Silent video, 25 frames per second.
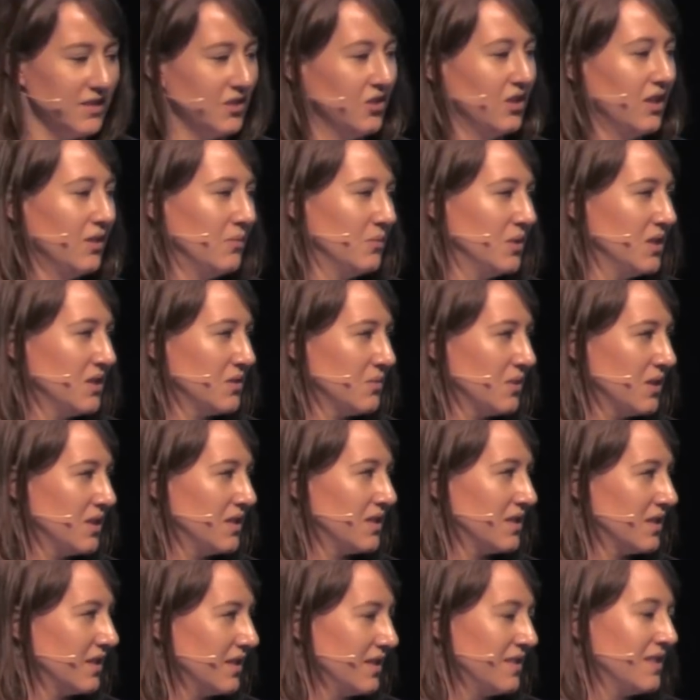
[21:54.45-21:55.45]
And you're like, which one
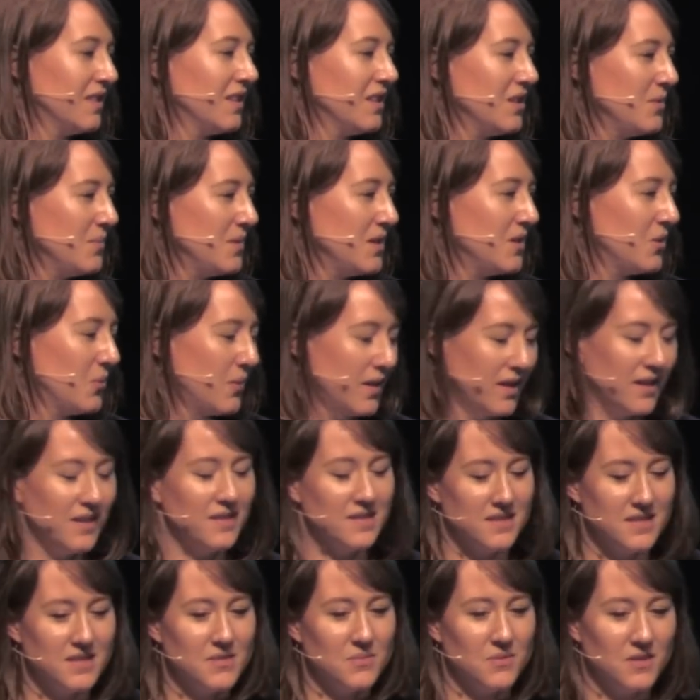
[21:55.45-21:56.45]
is it going to be quick?
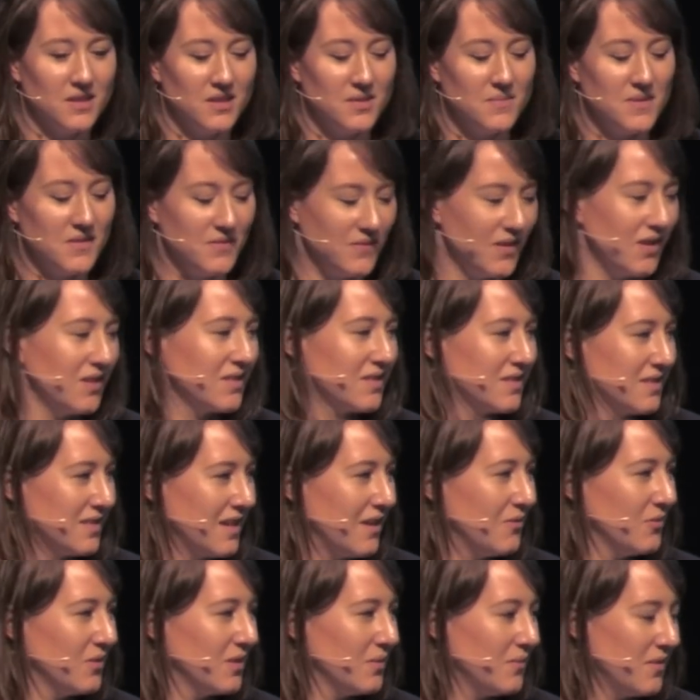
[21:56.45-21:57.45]
Is this one going to be fast? Is
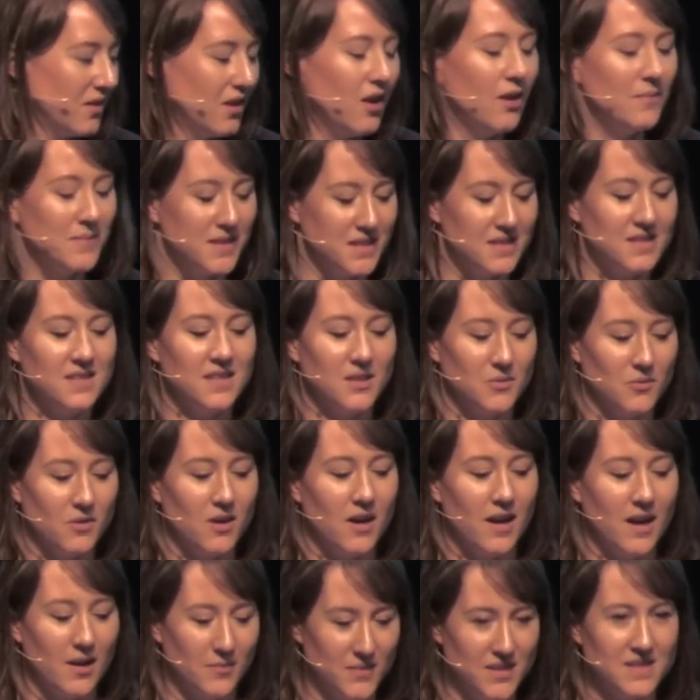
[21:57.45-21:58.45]
that one going to be, no, I'm going to stick where
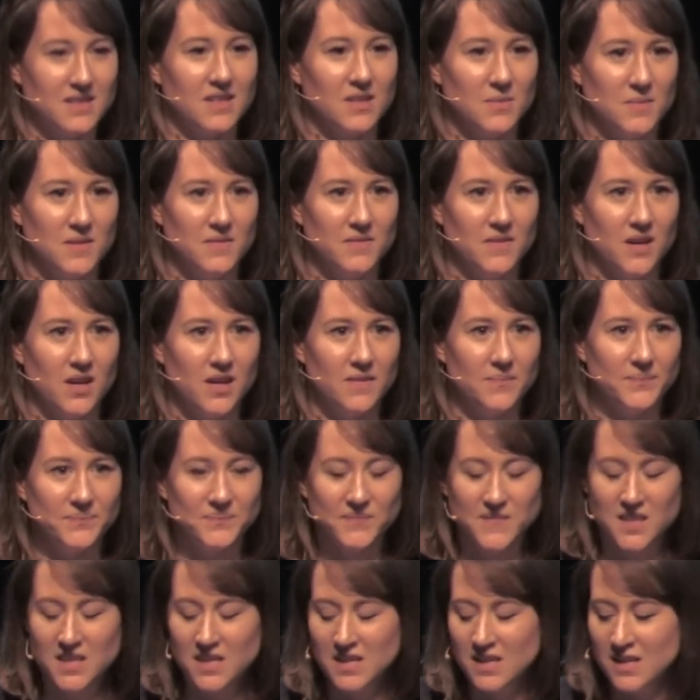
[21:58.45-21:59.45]
I am, it's going to be fine.
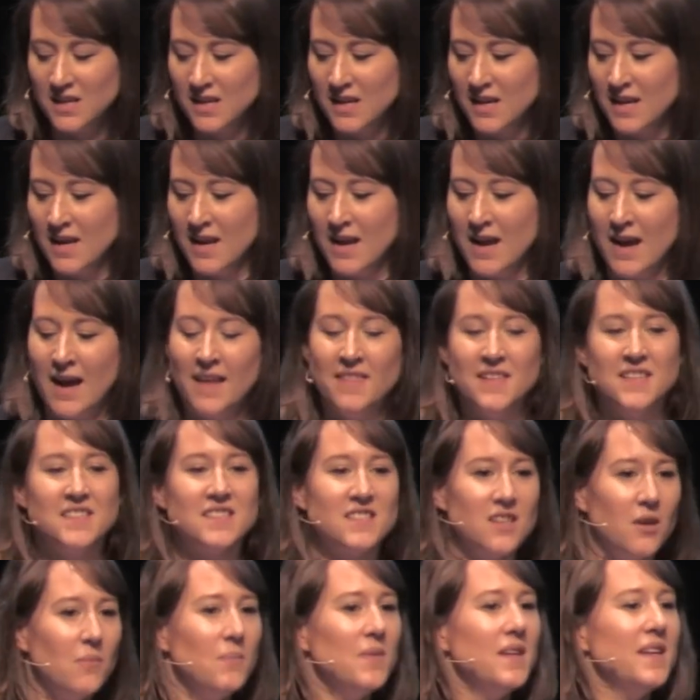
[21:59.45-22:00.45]
And then
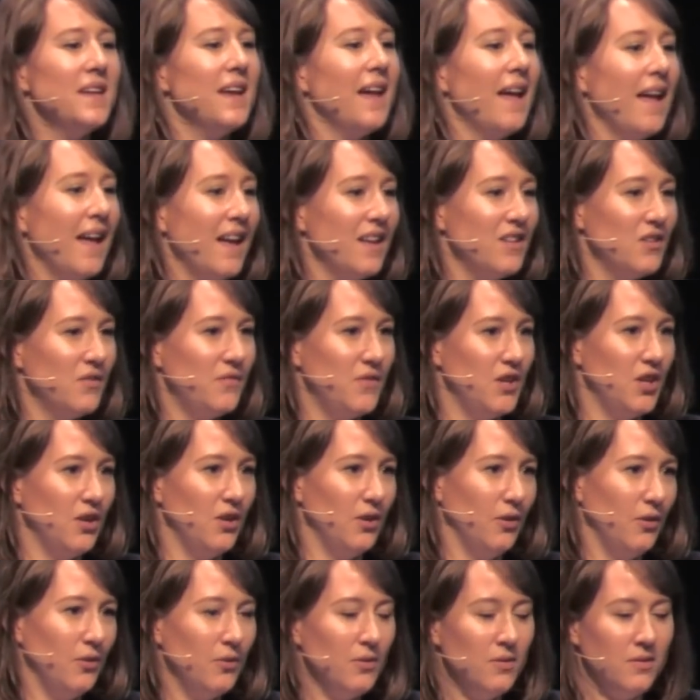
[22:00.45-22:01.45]
somebody ahead of
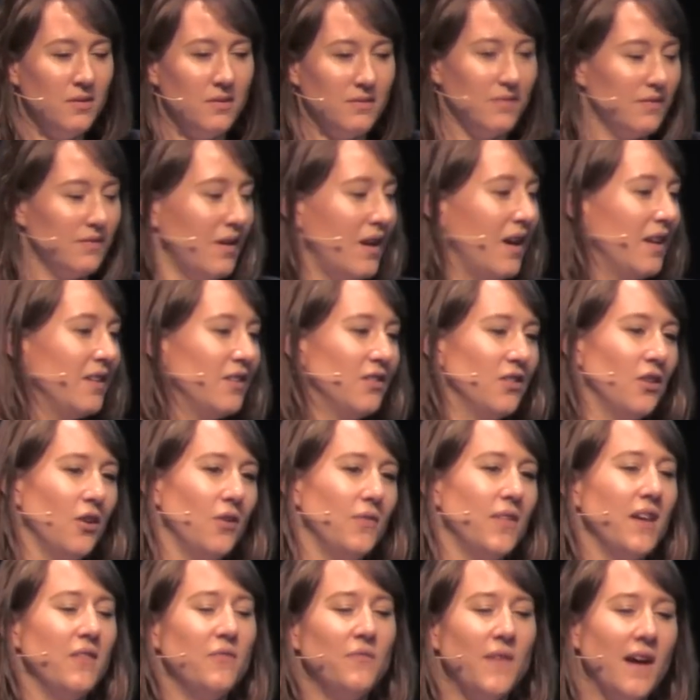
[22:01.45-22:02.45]
you, I don't
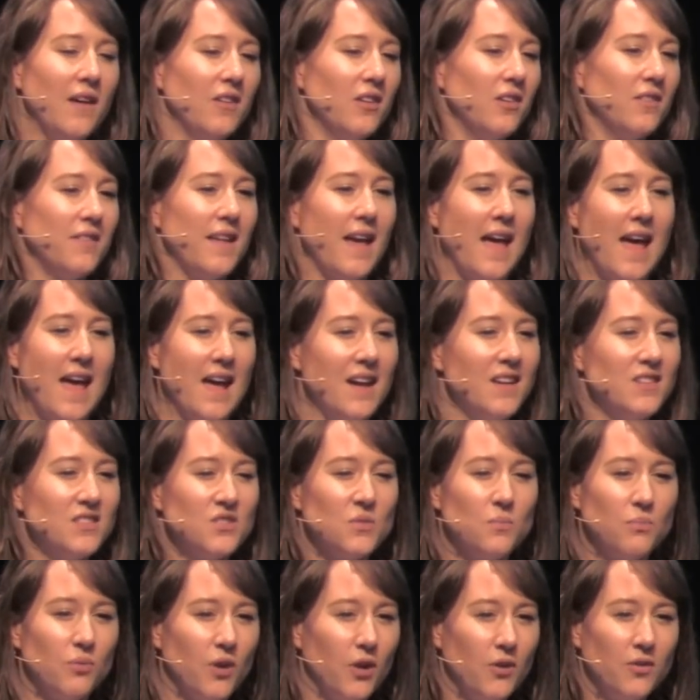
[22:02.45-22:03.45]
know, they found out that eggs
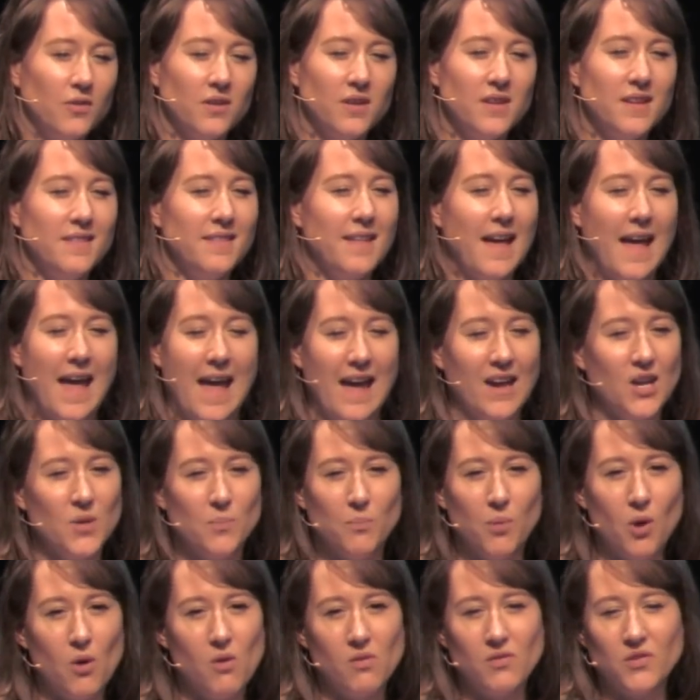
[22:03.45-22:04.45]
are broken in the
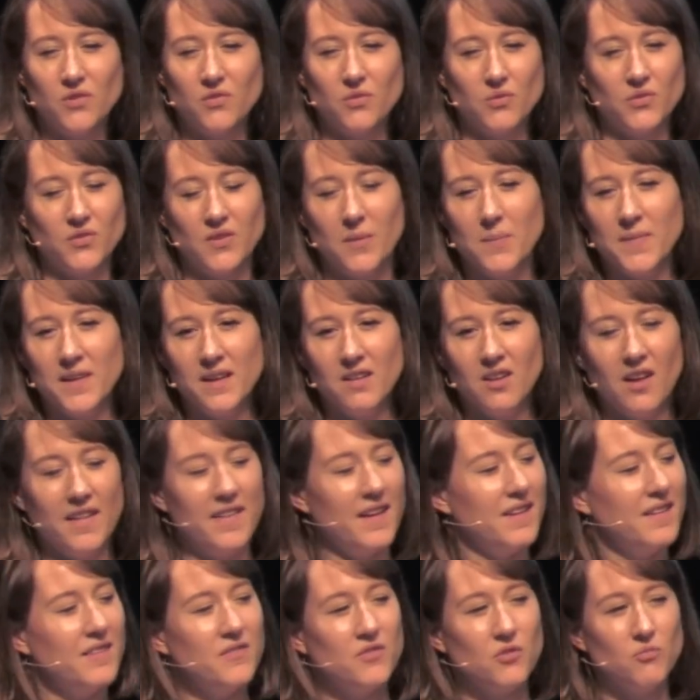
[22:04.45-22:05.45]
egg box or something like
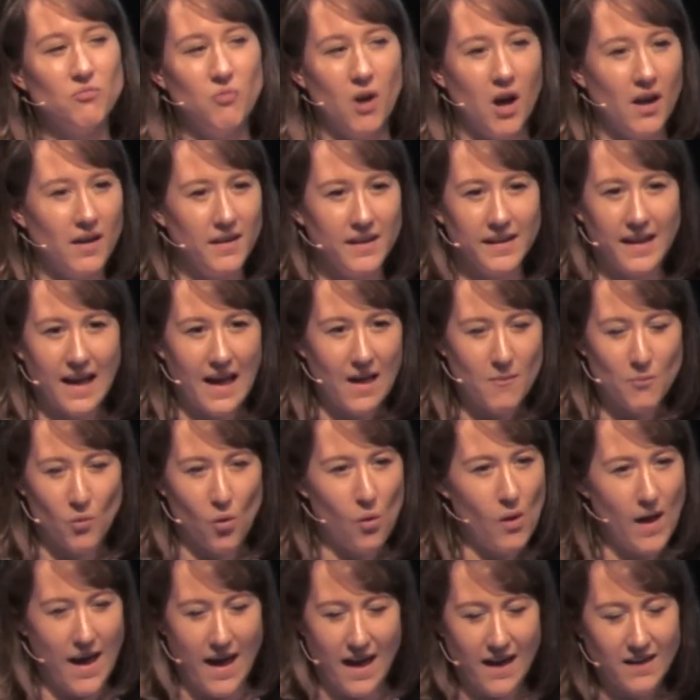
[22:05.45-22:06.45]
that. They have to run and get
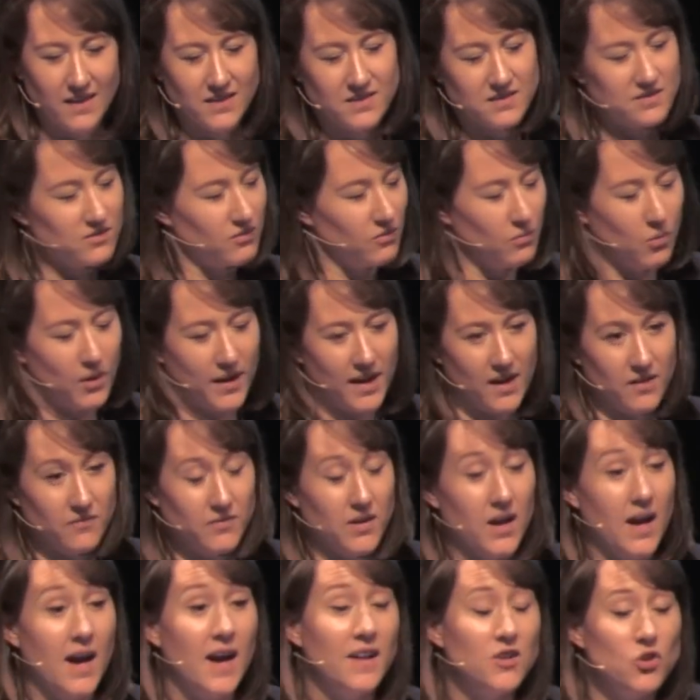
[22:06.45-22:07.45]
more eggs or
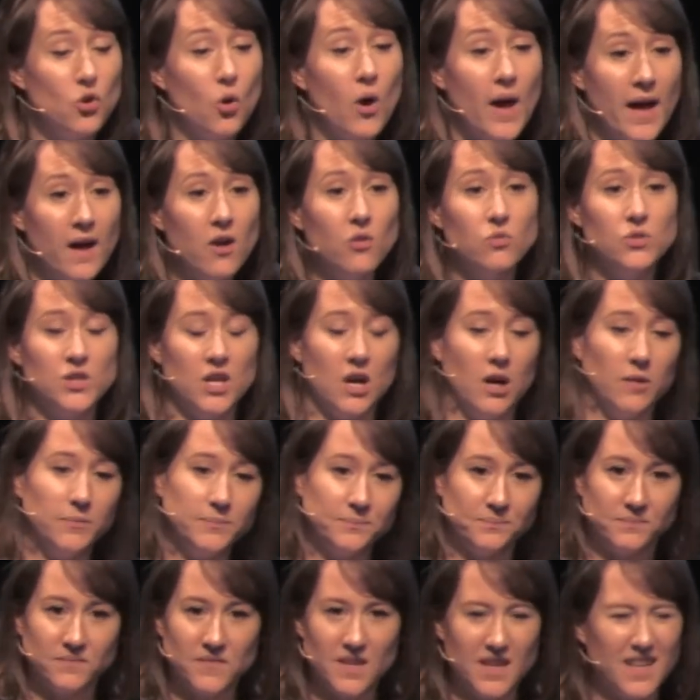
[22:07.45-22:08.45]
whatever, and you're held
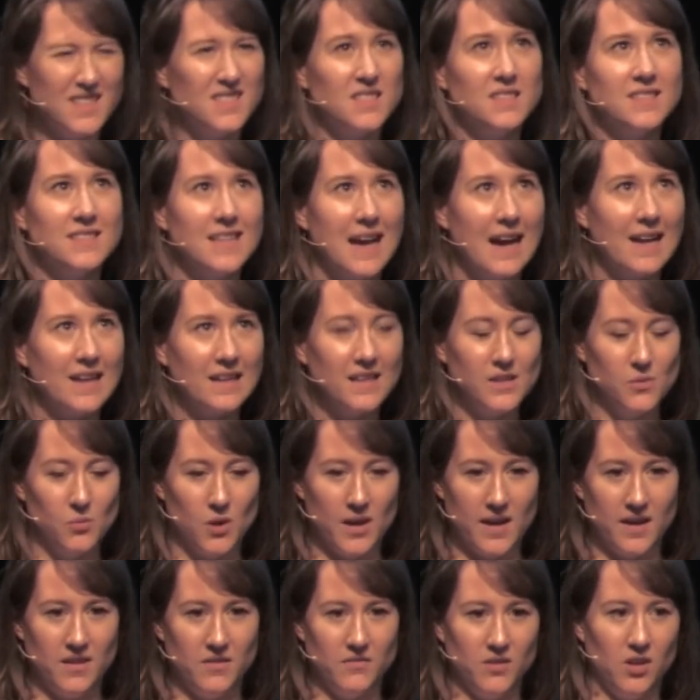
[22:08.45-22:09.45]
up. That's exactly
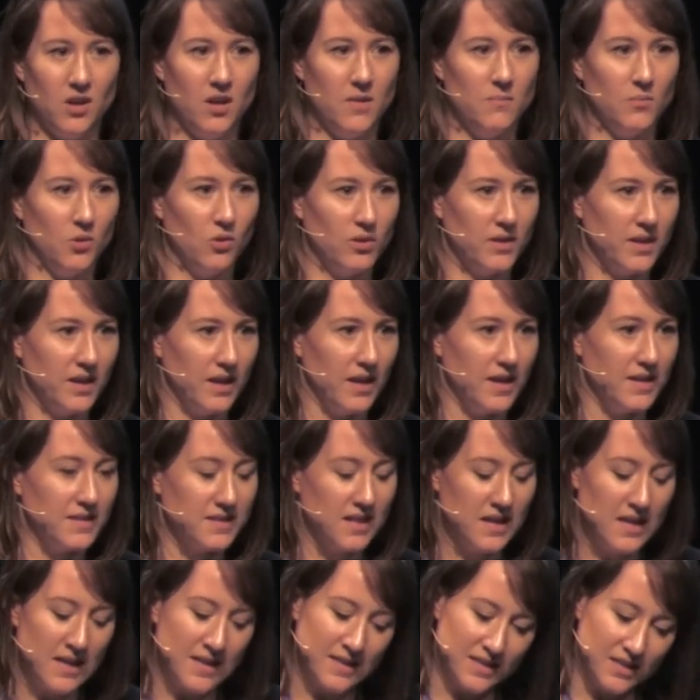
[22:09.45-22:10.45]
what head-of-line blocking
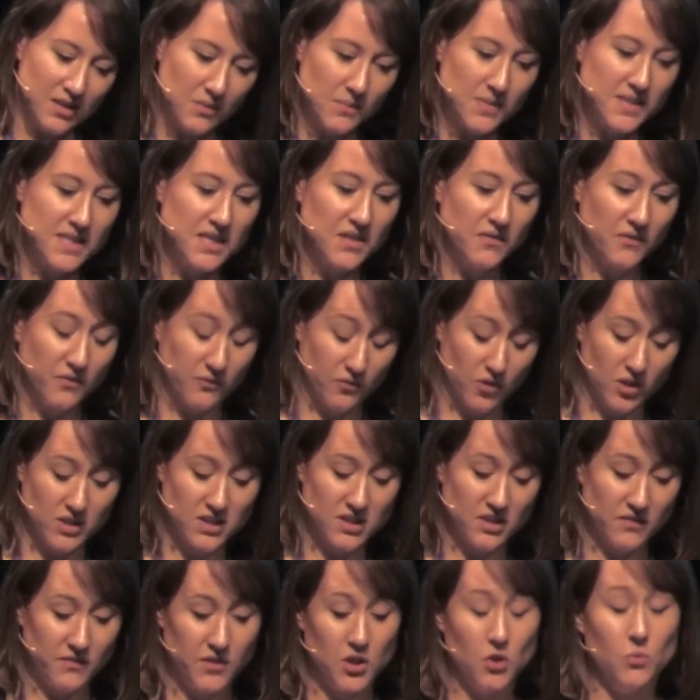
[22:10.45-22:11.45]
is. Somebody in
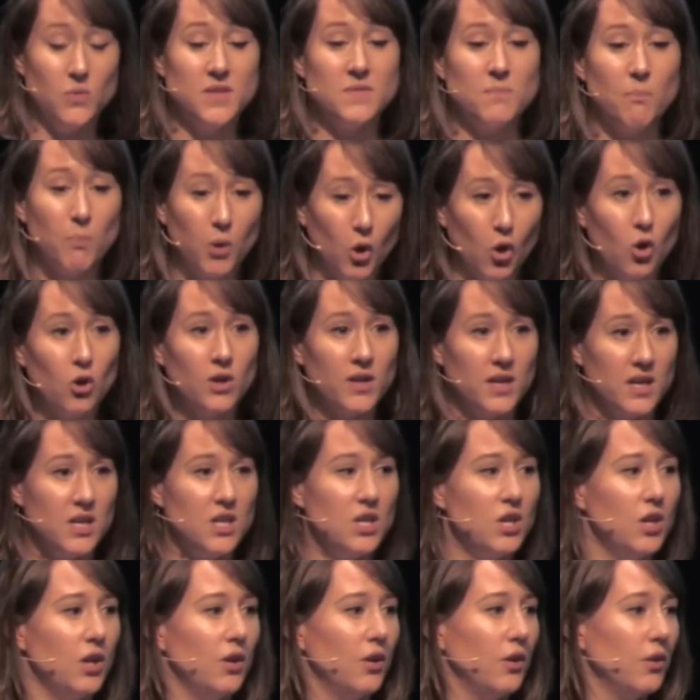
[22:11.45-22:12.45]
front of you is
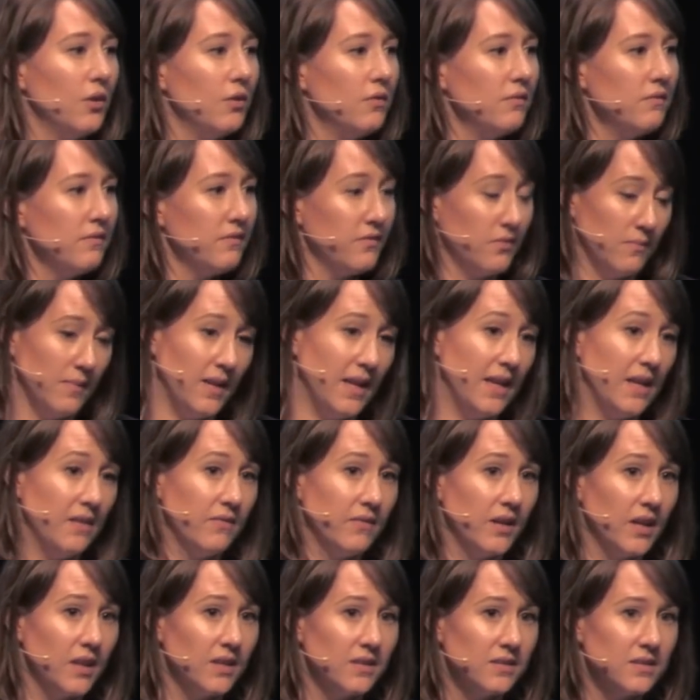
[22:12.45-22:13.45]
blocking you from
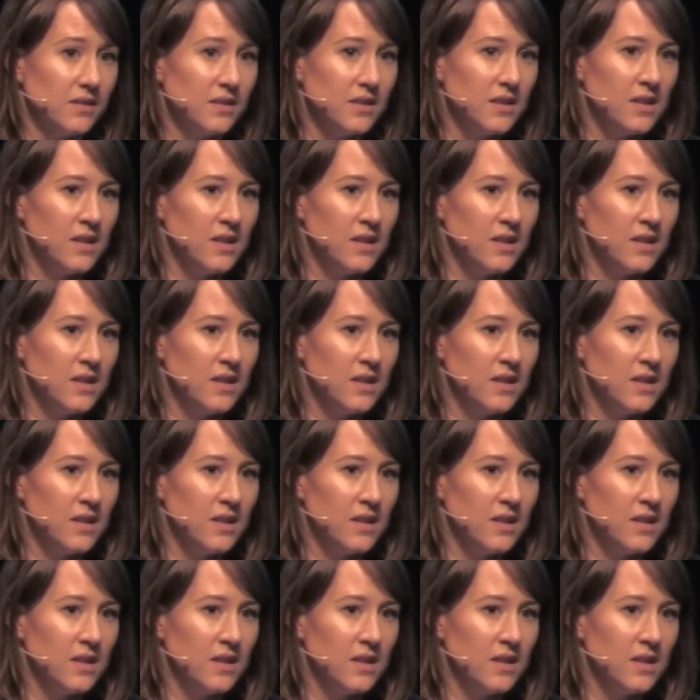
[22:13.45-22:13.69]
leaving.